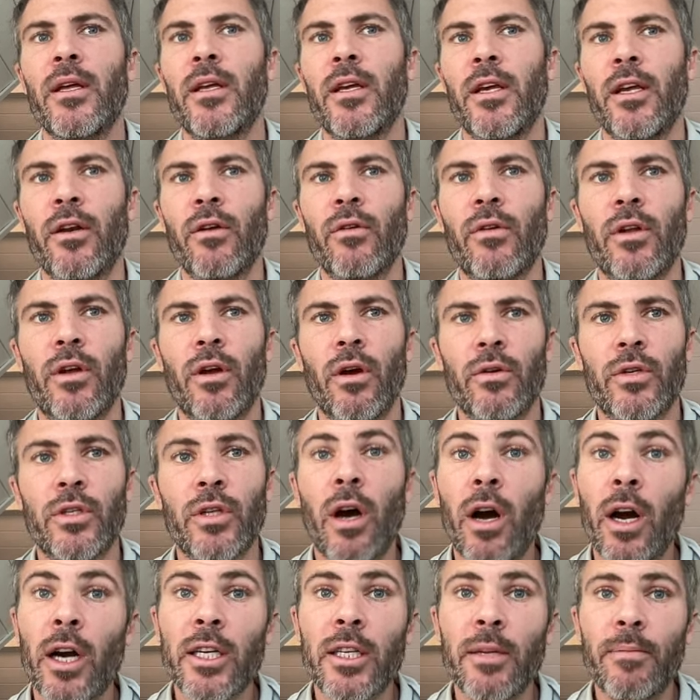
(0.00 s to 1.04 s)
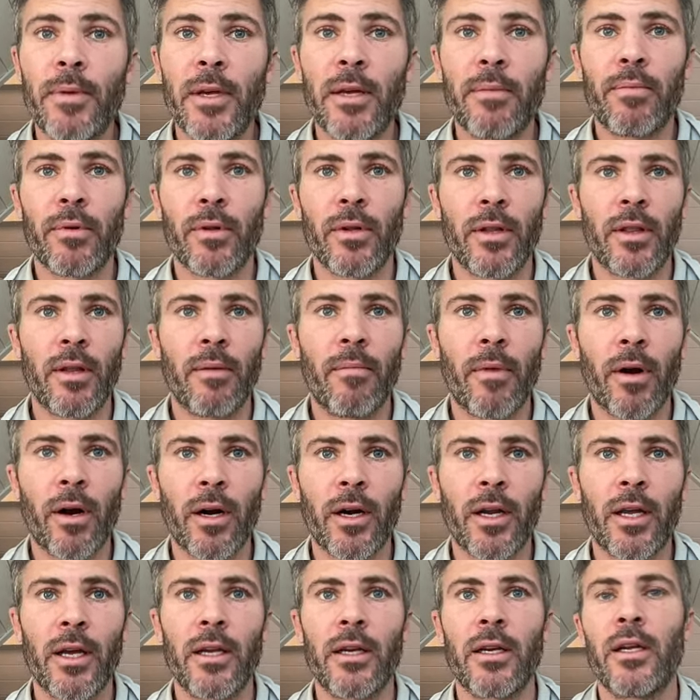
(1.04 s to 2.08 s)
to go talk to people in the
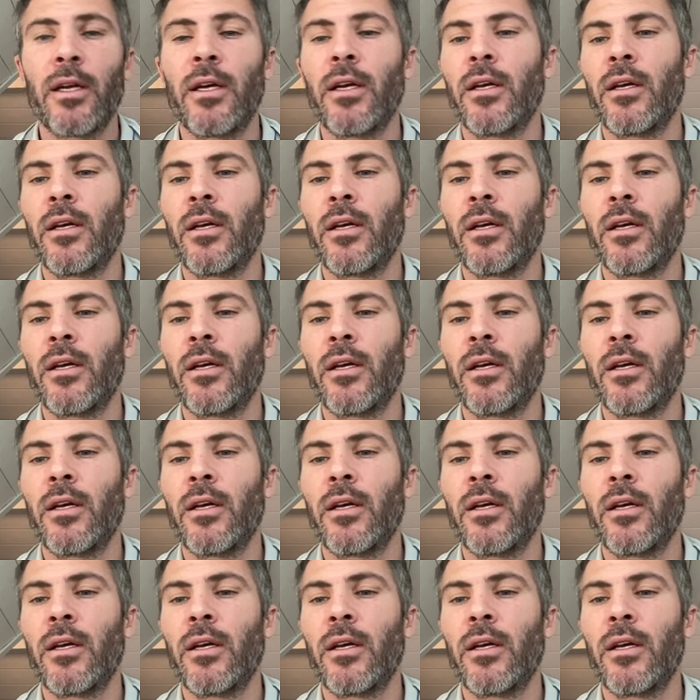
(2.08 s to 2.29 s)
market.